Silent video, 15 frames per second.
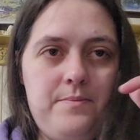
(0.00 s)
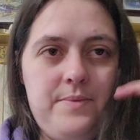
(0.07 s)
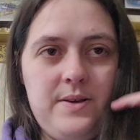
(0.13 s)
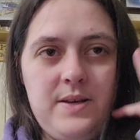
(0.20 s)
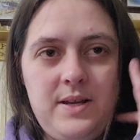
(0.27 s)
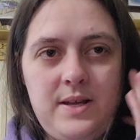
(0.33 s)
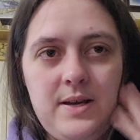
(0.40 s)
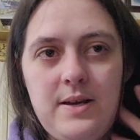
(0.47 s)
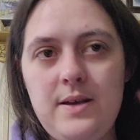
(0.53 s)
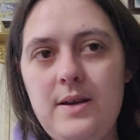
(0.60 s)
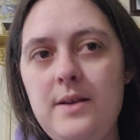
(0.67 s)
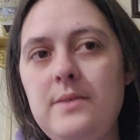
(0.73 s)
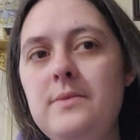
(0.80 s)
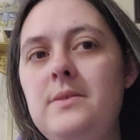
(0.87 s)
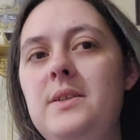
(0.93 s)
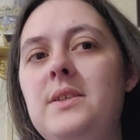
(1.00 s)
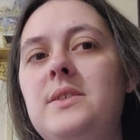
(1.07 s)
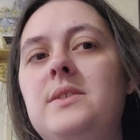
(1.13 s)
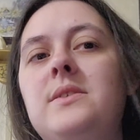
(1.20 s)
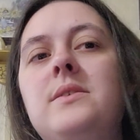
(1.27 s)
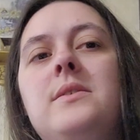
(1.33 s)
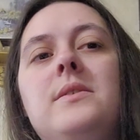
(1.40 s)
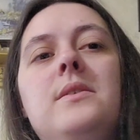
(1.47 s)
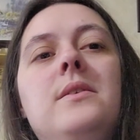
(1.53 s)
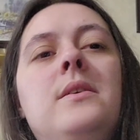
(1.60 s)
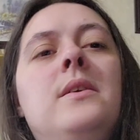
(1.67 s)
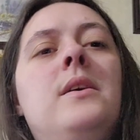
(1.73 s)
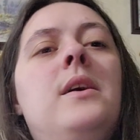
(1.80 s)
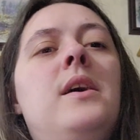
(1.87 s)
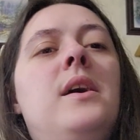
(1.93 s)
But yeah, just
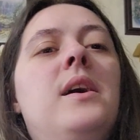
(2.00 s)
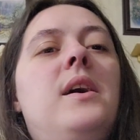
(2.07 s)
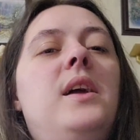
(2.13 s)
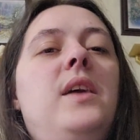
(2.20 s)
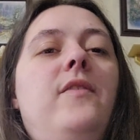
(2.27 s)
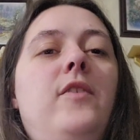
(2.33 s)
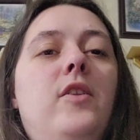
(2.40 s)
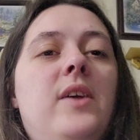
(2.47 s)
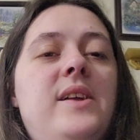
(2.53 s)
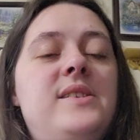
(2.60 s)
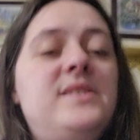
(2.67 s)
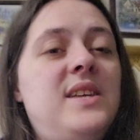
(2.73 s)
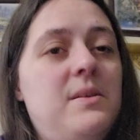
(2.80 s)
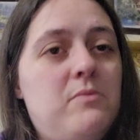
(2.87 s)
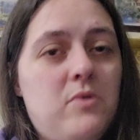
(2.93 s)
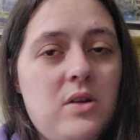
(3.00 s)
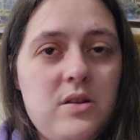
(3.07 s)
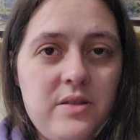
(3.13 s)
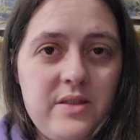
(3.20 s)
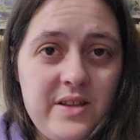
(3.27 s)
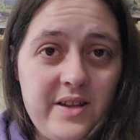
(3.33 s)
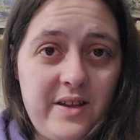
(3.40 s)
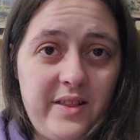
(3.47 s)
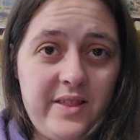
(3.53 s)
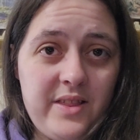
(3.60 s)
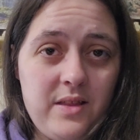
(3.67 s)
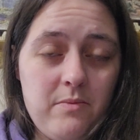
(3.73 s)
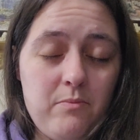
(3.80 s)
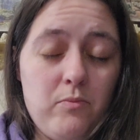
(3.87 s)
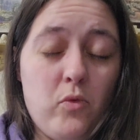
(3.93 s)
if you'd like to see more
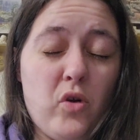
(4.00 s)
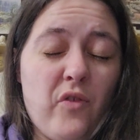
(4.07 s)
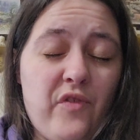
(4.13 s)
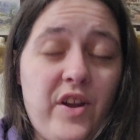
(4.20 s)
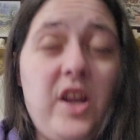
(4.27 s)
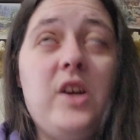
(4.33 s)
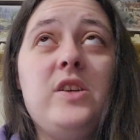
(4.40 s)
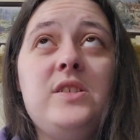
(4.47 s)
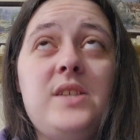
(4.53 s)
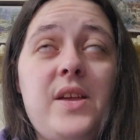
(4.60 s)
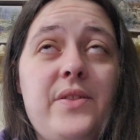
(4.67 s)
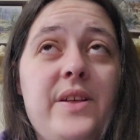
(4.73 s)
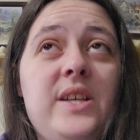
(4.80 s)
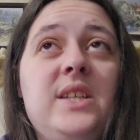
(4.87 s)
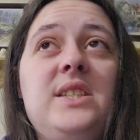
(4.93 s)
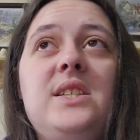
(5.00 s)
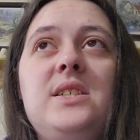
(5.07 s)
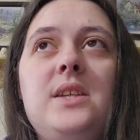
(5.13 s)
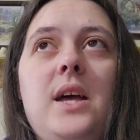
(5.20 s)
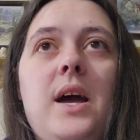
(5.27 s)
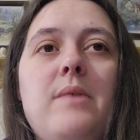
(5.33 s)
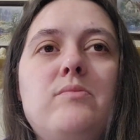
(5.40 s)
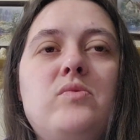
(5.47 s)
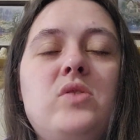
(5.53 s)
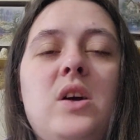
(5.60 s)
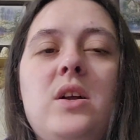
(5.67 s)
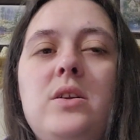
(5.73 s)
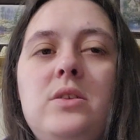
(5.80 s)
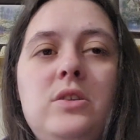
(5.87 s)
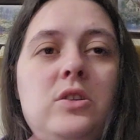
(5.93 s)
videos like this, I'm
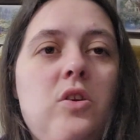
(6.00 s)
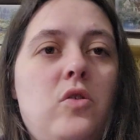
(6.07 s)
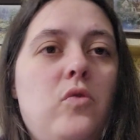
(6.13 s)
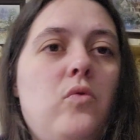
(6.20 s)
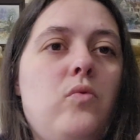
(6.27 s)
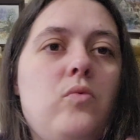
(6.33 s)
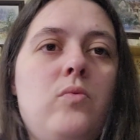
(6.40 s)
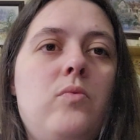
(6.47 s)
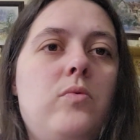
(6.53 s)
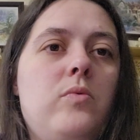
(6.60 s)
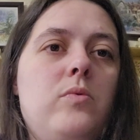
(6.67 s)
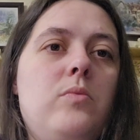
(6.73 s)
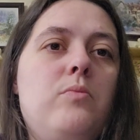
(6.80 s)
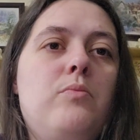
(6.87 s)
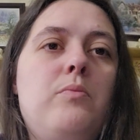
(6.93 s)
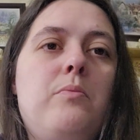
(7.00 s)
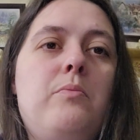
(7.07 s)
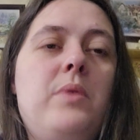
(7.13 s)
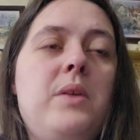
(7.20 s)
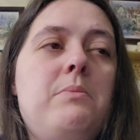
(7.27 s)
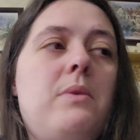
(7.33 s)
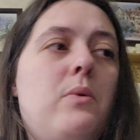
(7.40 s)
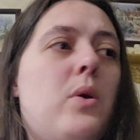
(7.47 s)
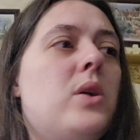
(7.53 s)
starting to blend my